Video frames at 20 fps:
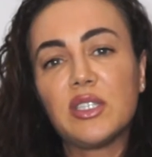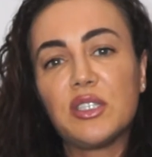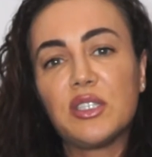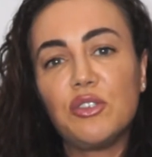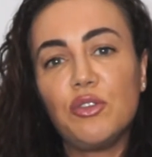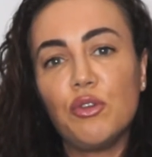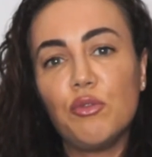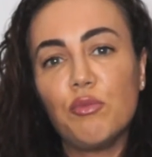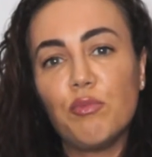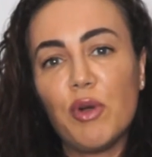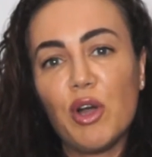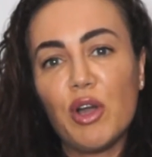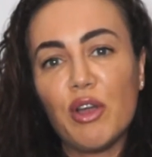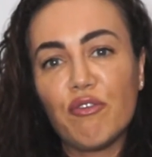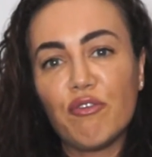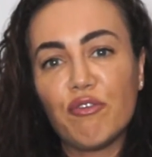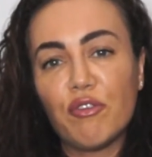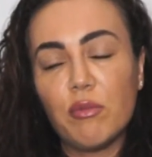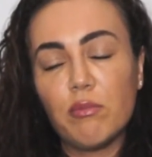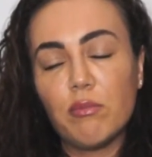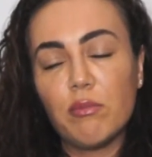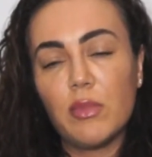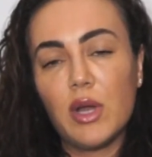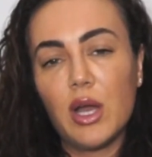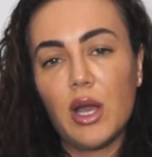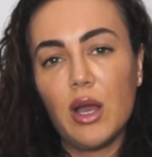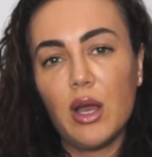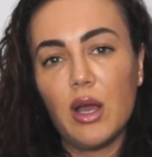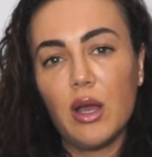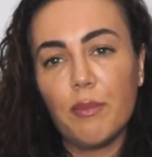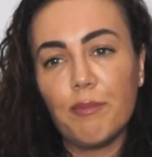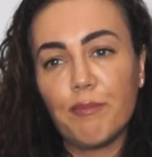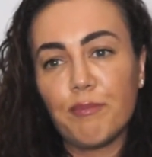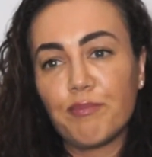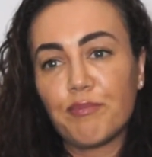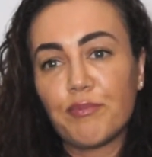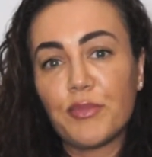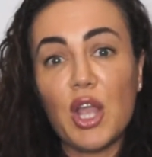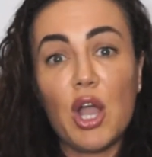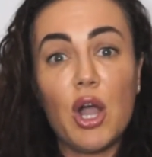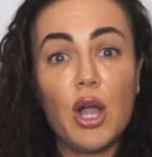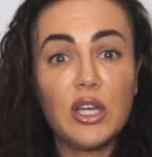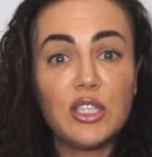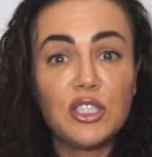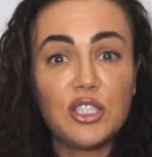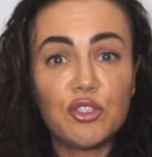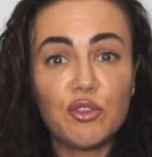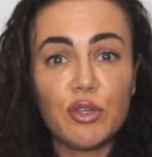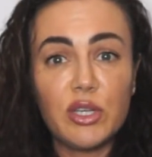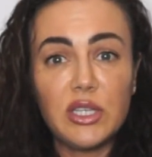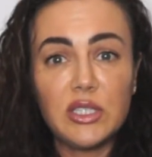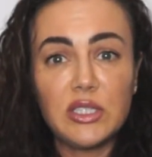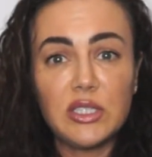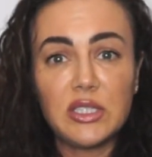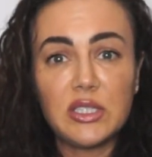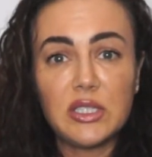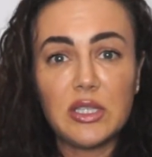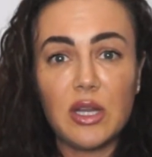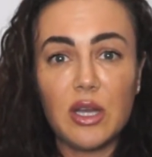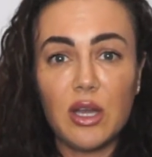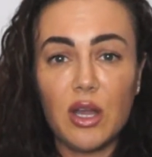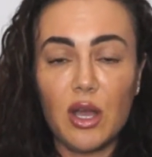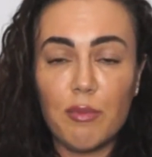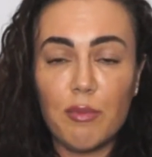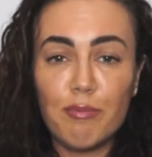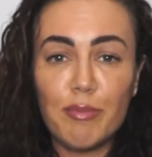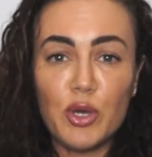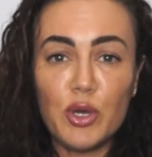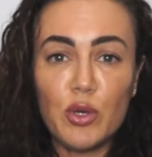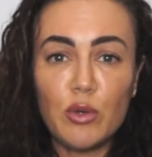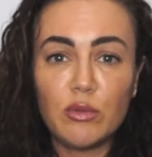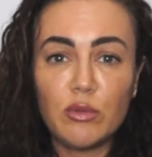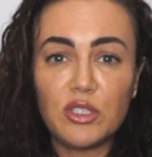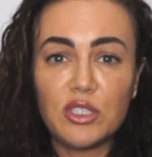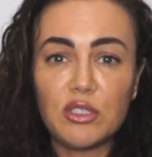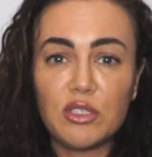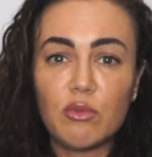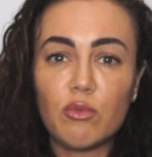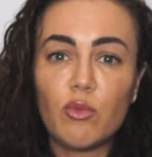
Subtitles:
that you buy from high streets like Boots,